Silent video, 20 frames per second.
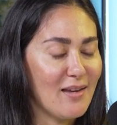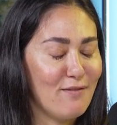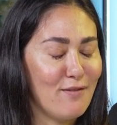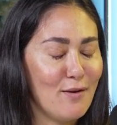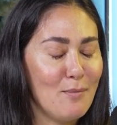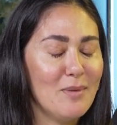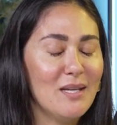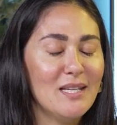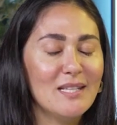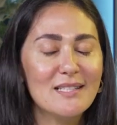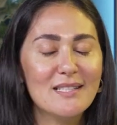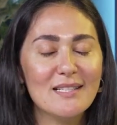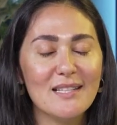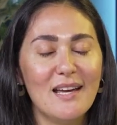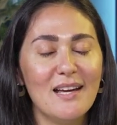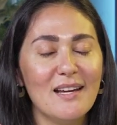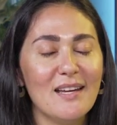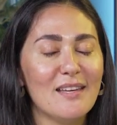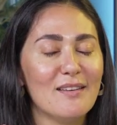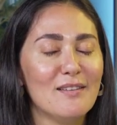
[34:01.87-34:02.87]
For me, it's
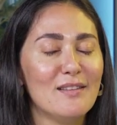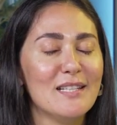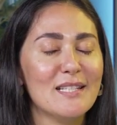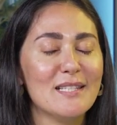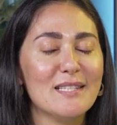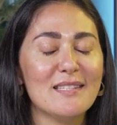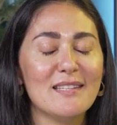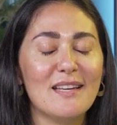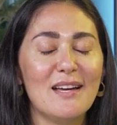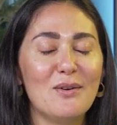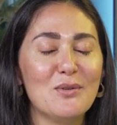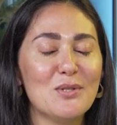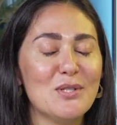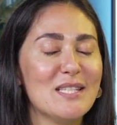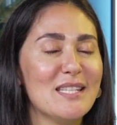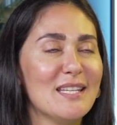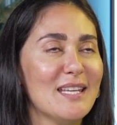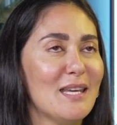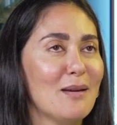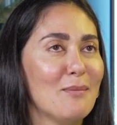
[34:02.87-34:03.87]
like this, I was
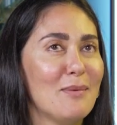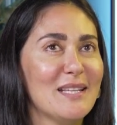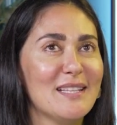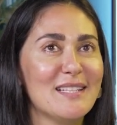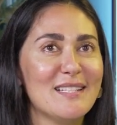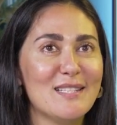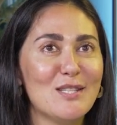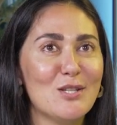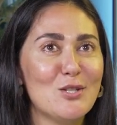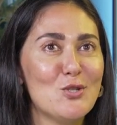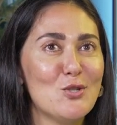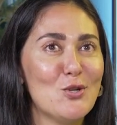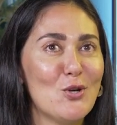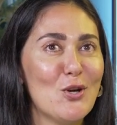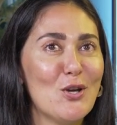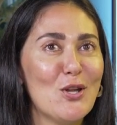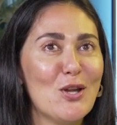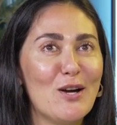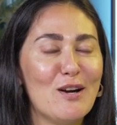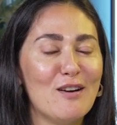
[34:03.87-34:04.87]
just thinking, this is the
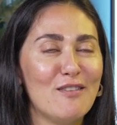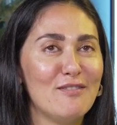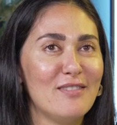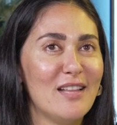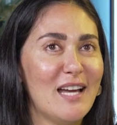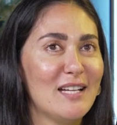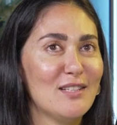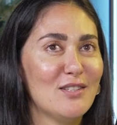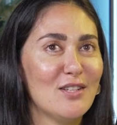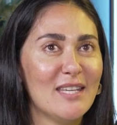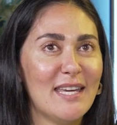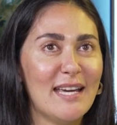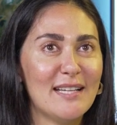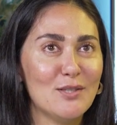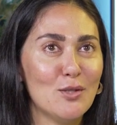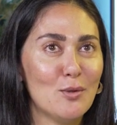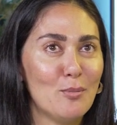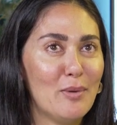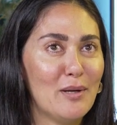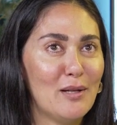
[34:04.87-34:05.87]
journey of like the
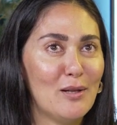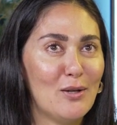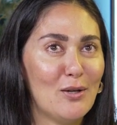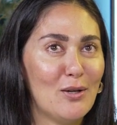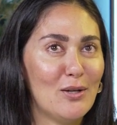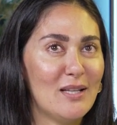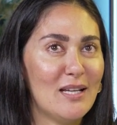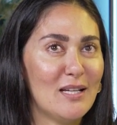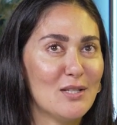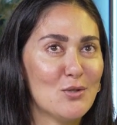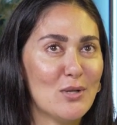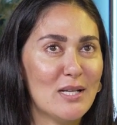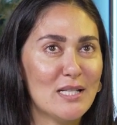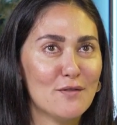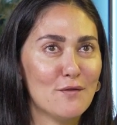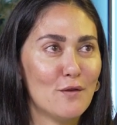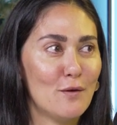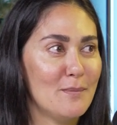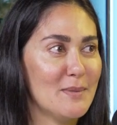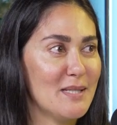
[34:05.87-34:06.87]
caterpillar that
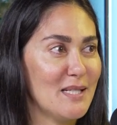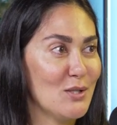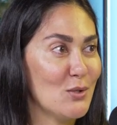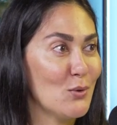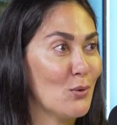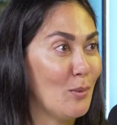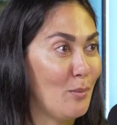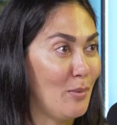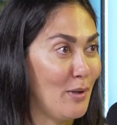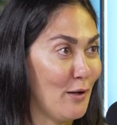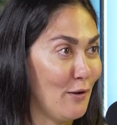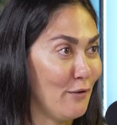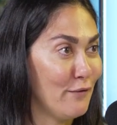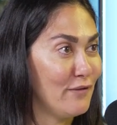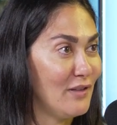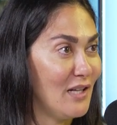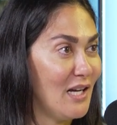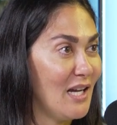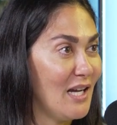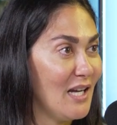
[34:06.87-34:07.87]
transforms into a
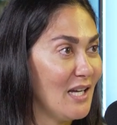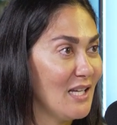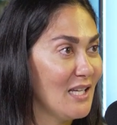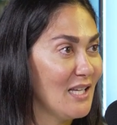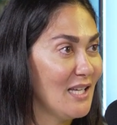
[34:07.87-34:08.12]
butterfly.